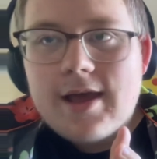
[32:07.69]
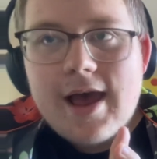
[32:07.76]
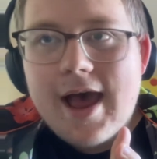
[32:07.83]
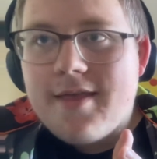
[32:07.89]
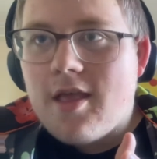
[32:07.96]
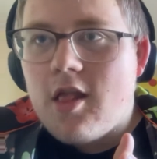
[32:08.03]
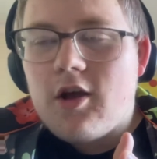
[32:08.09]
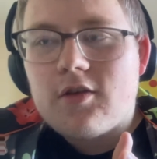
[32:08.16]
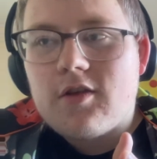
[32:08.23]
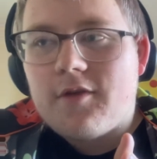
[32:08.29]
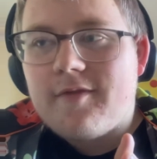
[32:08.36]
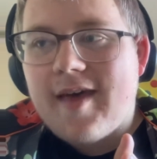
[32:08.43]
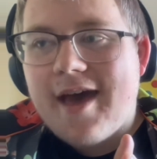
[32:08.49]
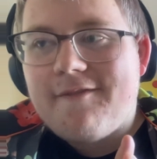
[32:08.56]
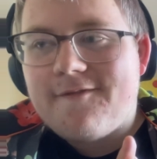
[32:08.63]
And the looks
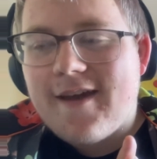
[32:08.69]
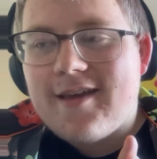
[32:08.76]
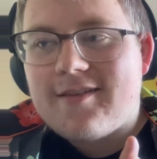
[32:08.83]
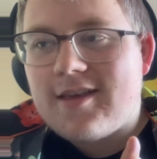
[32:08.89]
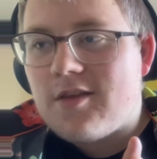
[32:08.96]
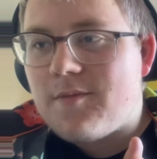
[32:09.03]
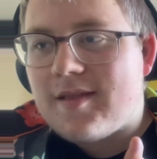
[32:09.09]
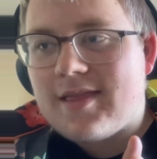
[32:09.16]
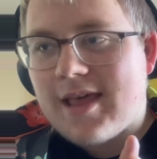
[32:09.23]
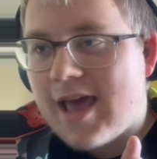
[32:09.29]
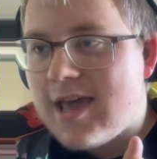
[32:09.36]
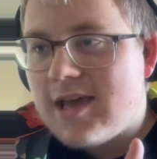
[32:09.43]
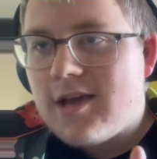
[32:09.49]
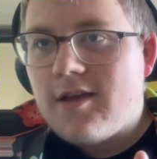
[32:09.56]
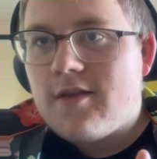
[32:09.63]
of their faces when
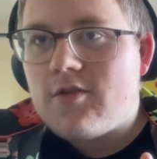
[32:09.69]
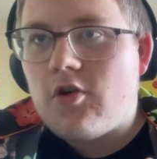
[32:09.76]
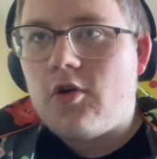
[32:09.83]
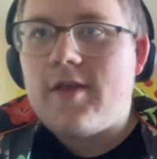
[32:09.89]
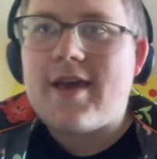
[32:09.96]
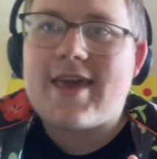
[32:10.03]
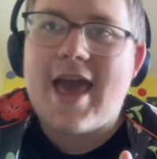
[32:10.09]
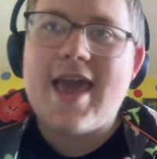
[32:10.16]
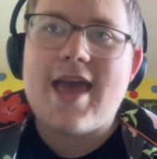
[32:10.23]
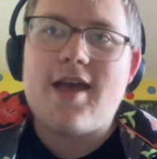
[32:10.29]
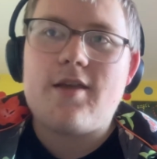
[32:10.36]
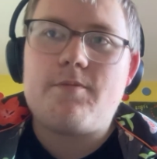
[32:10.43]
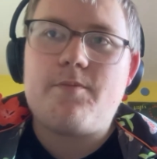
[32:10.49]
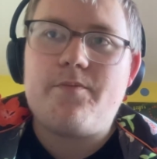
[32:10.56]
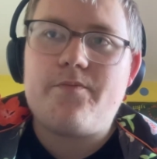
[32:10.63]
they saw that Kate
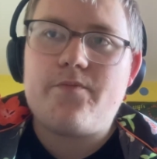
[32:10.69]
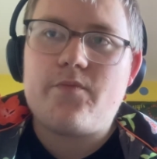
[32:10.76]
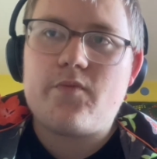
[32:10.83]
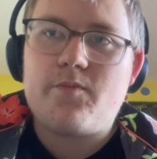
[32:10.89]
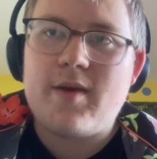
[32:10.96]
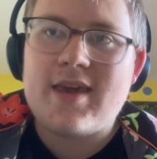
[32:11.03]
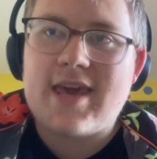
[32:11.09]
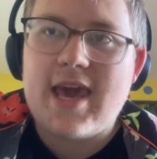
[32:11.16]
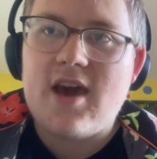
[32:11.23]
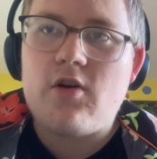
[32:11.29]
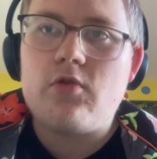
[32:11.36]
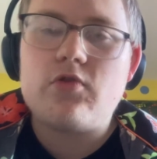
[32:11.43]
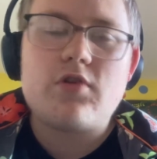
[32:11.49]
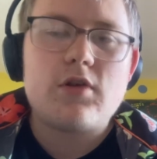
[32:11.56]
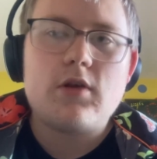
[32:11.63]
had been
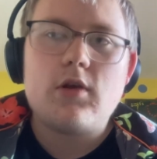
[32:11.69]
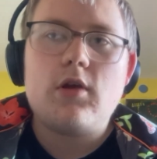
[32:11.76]
killed.